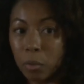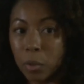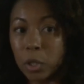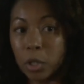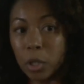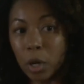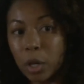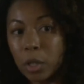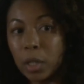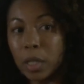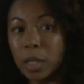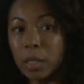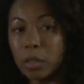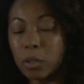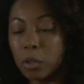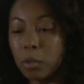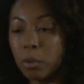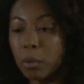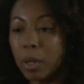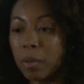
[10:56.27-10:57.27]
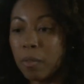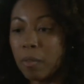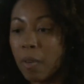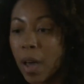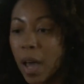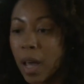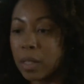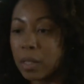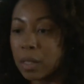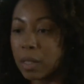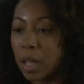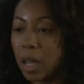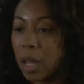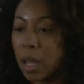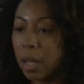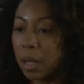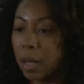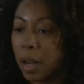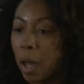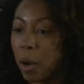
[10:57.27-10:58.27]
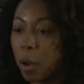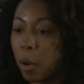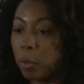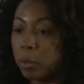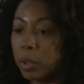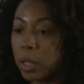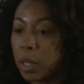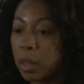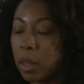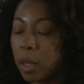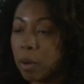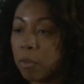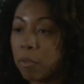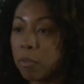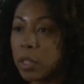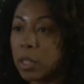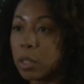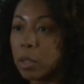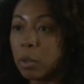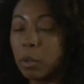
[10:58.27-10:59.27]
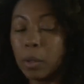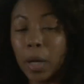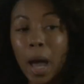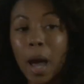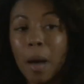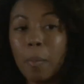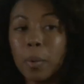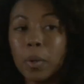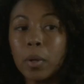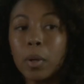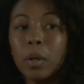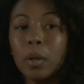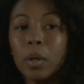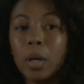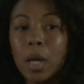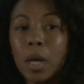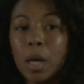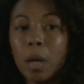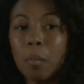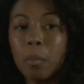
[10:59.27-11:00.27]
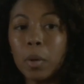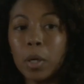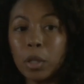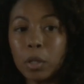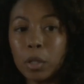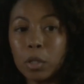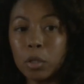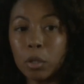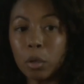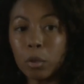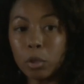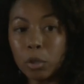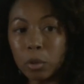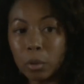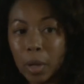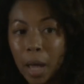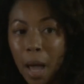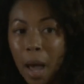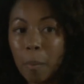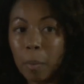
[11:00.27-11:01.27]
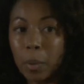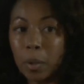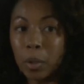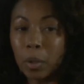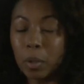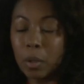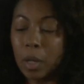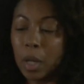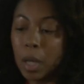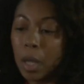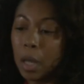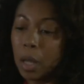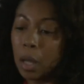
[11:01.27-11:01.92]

returning to invest not only their physical capital, but their social capital.